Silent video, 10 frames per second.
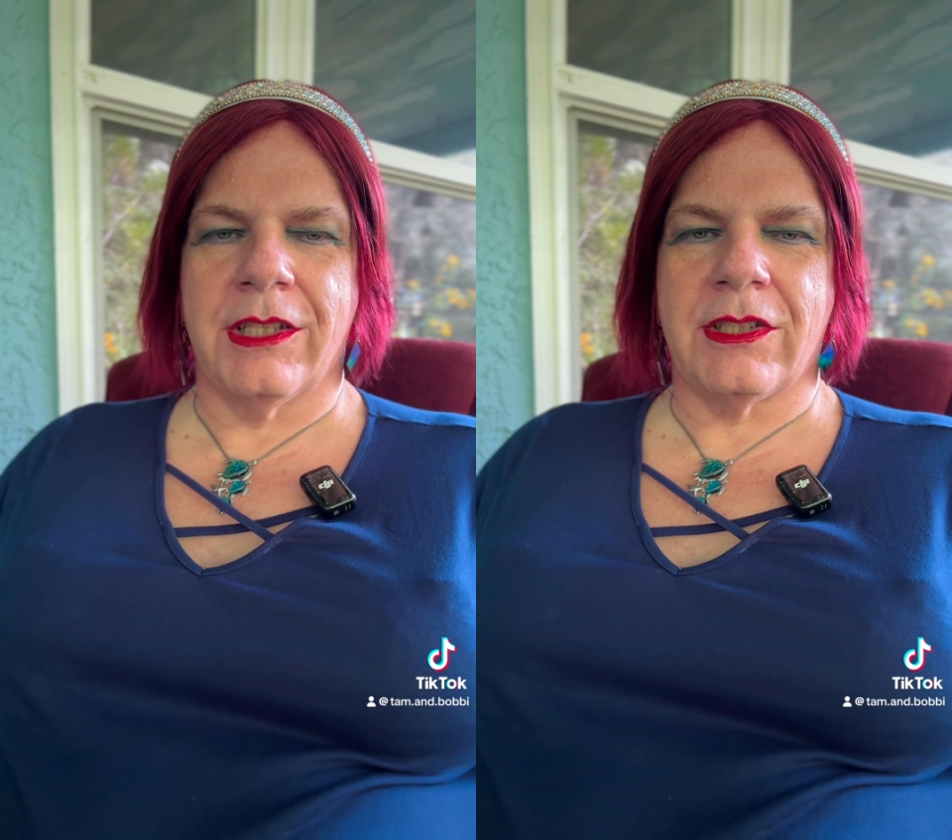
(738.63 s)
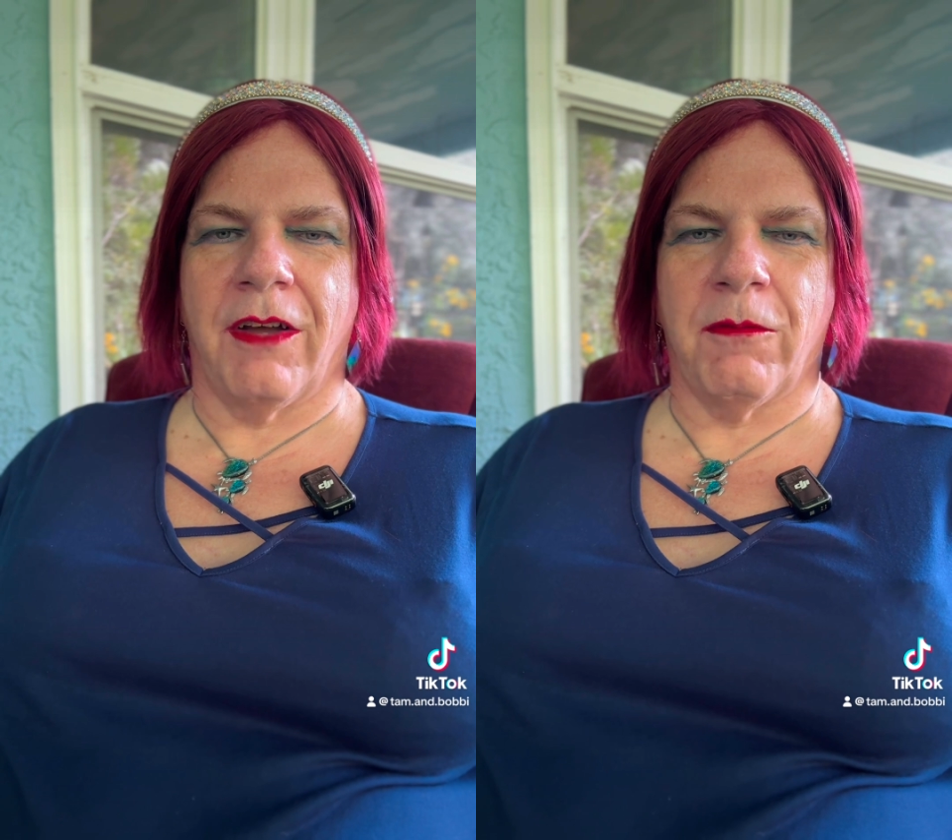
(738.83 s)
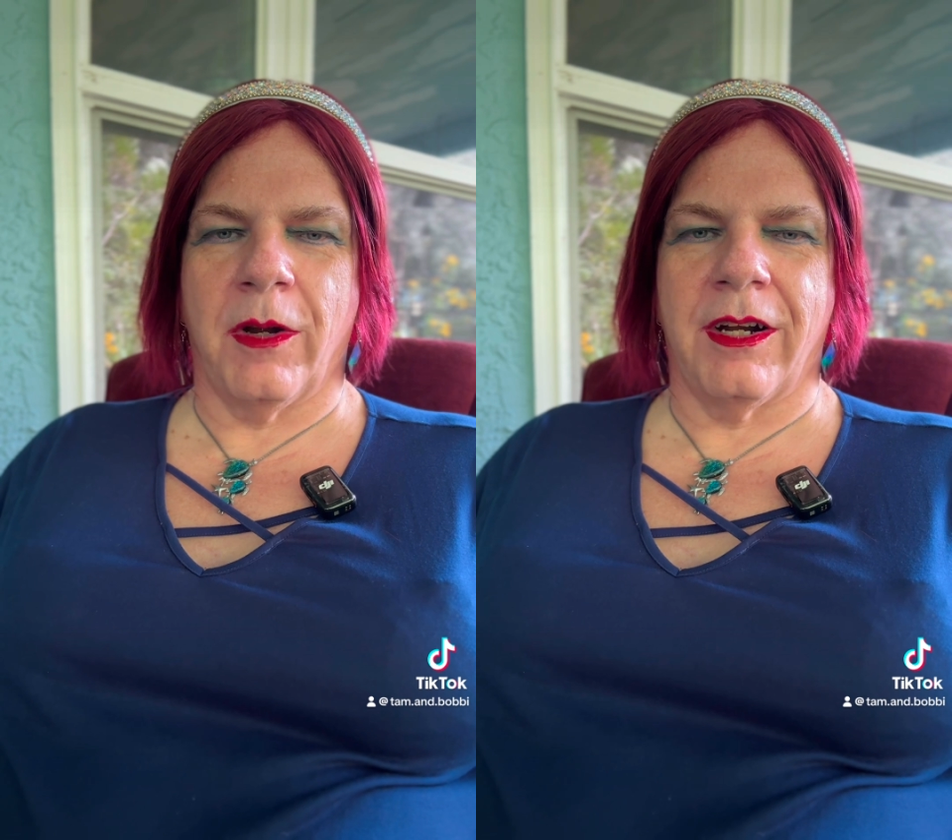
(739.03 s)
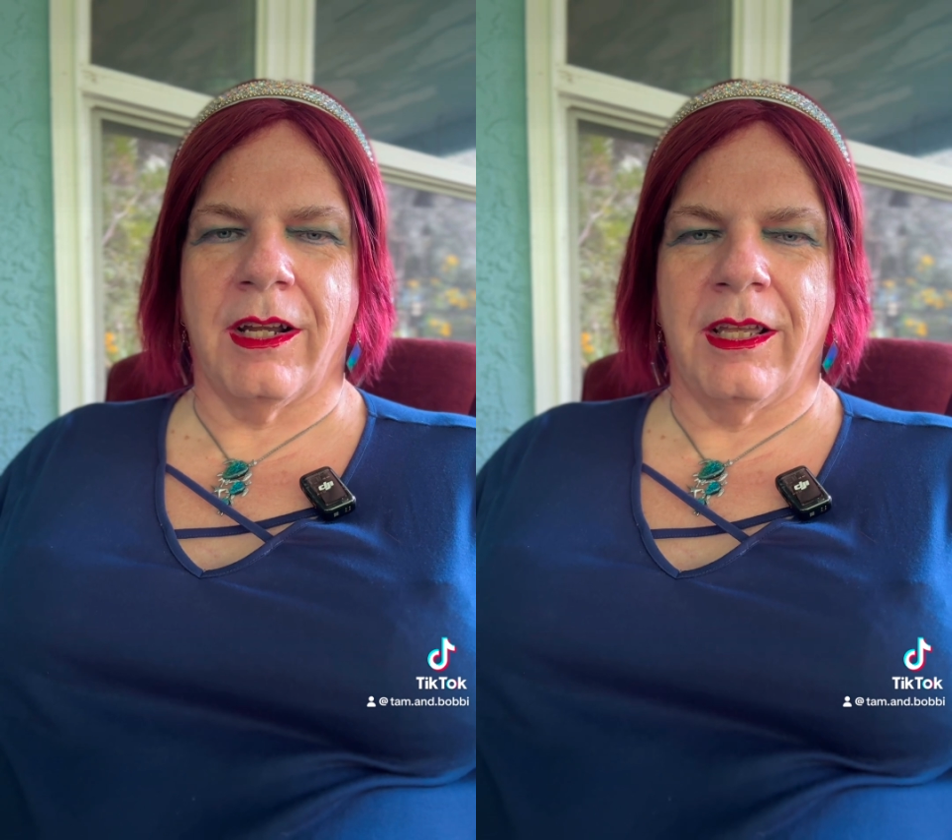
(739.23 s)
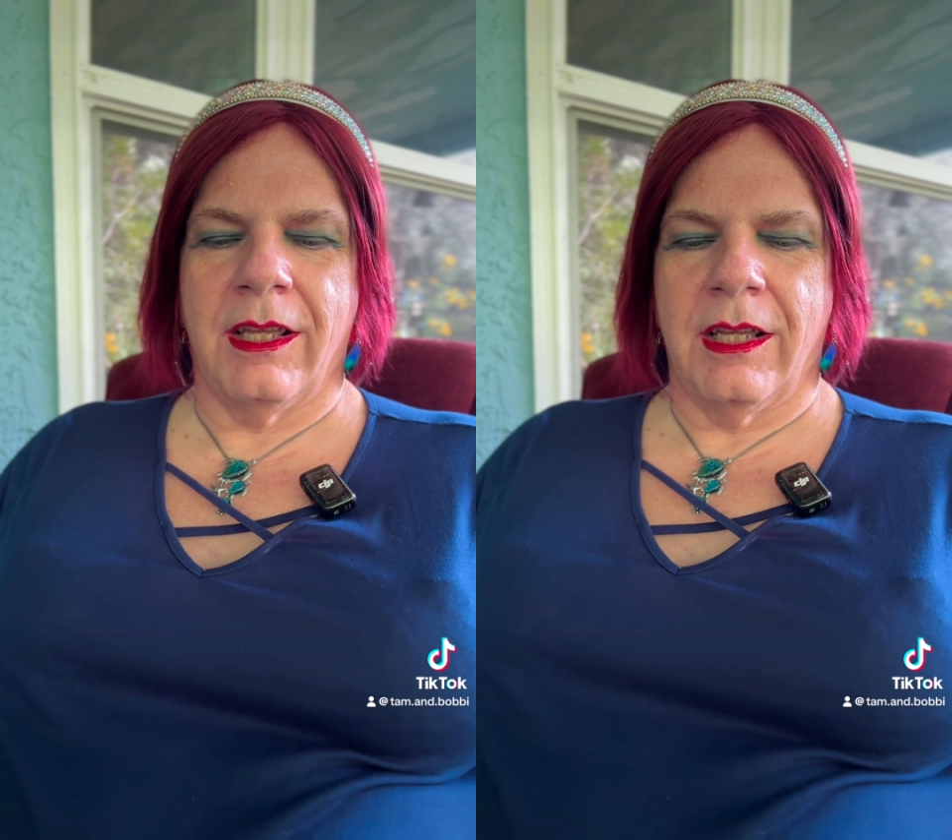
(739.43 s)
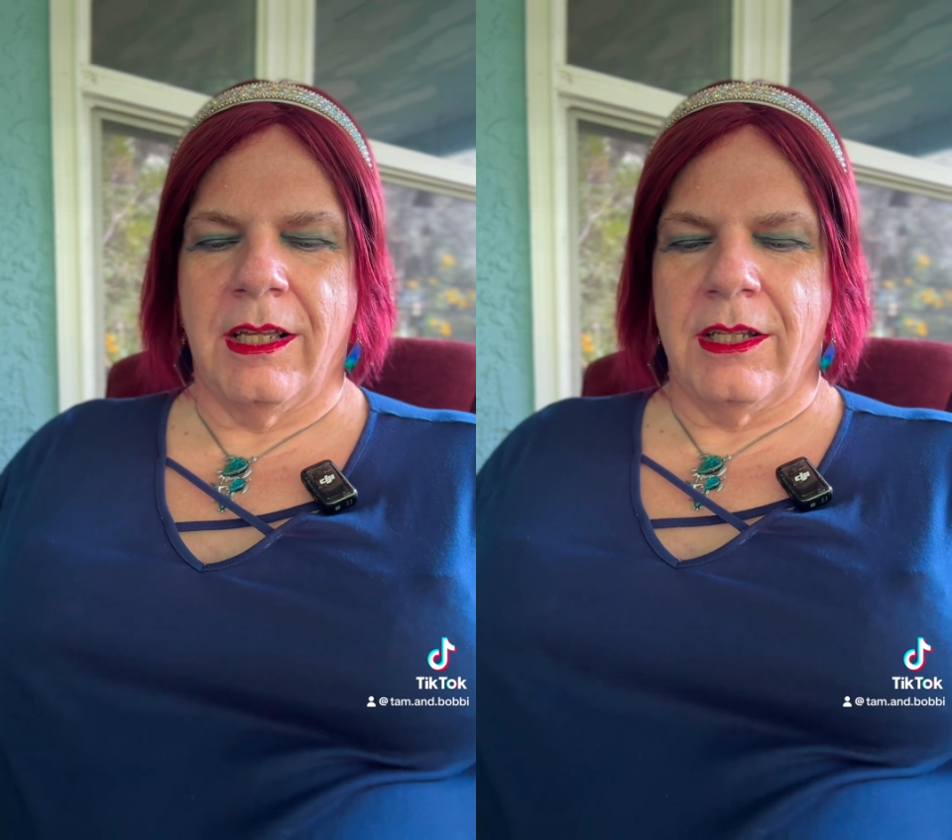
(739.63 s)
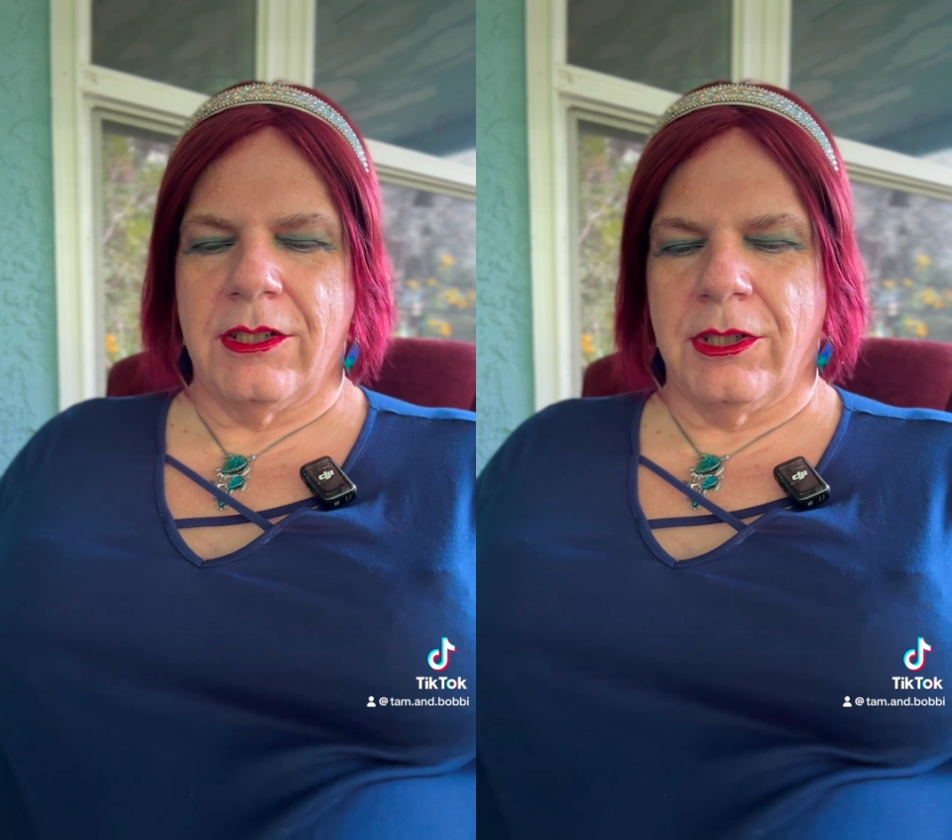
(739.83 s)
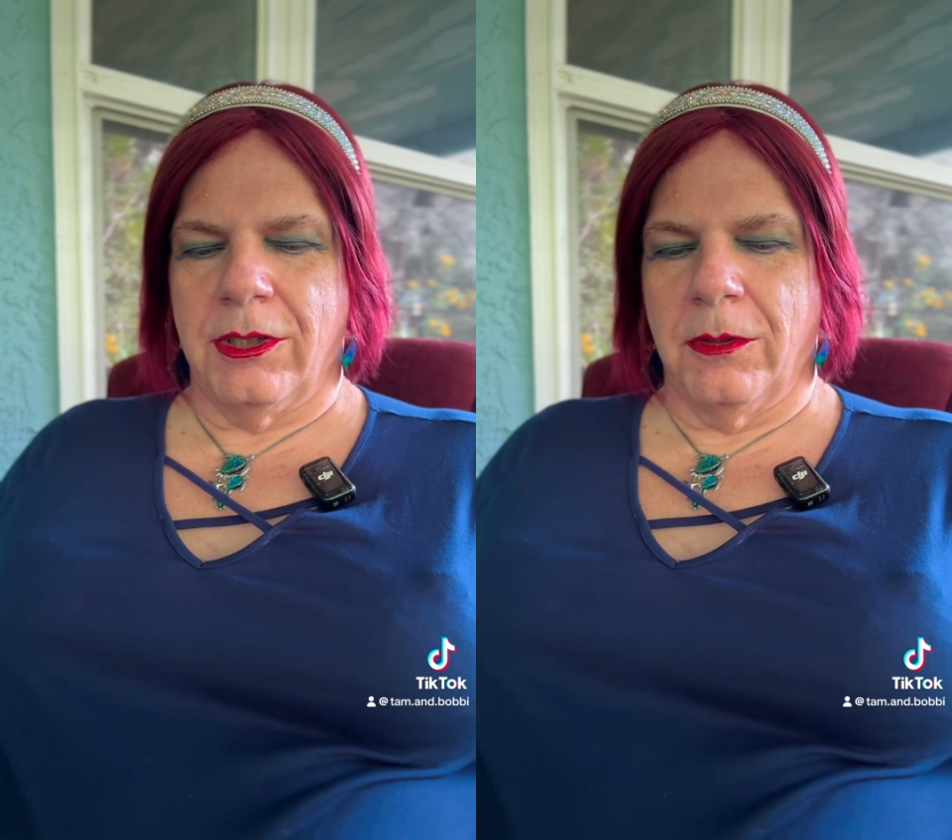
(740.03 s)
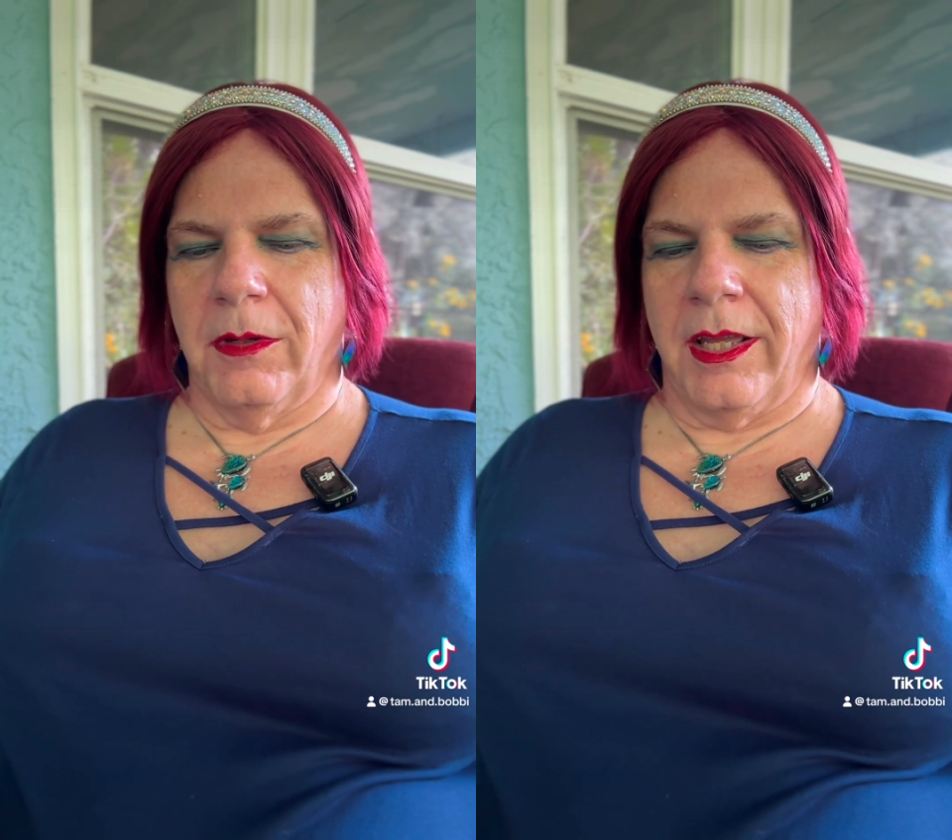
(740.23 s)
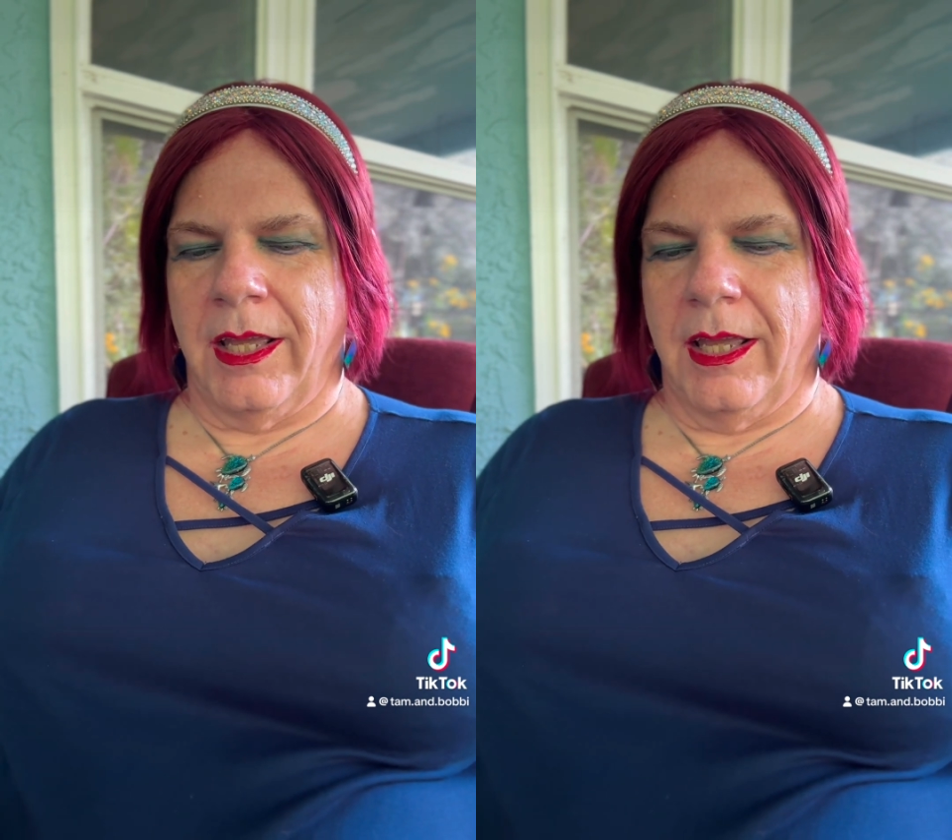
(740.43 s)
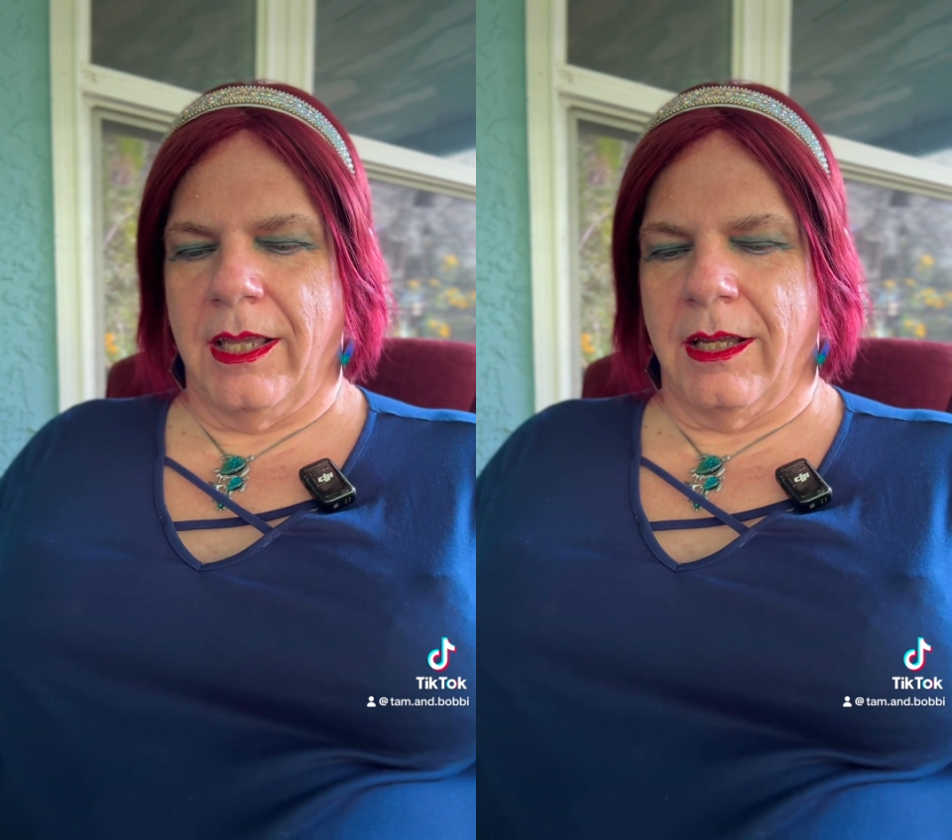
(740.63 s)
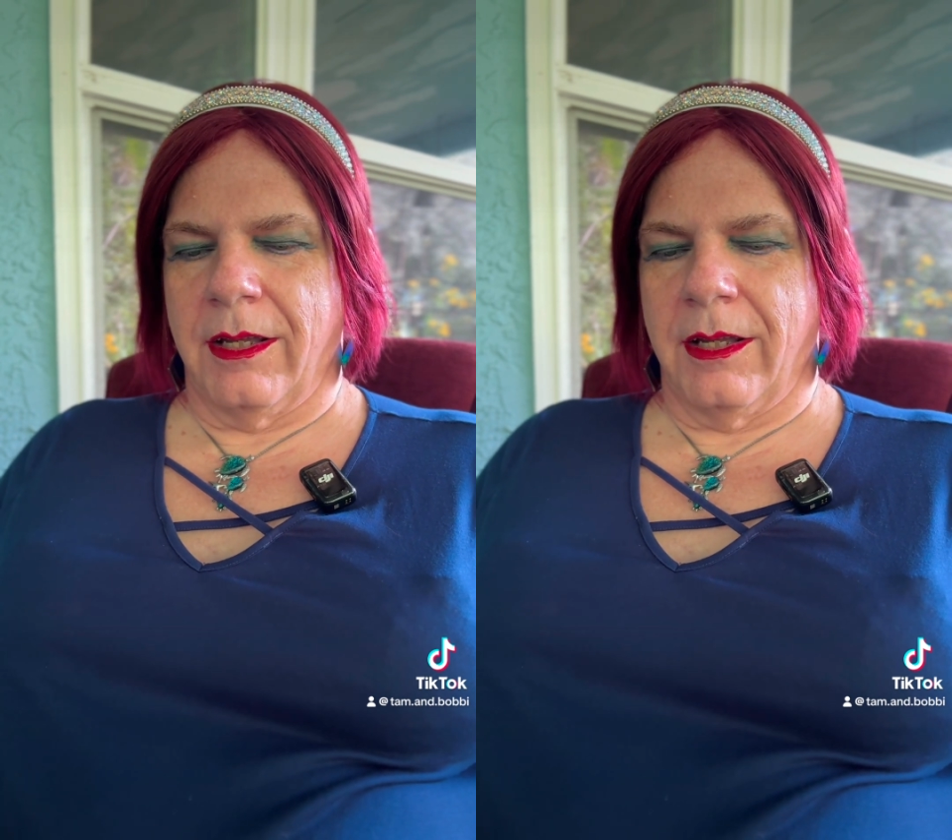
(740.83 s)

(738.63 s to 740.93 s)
software to a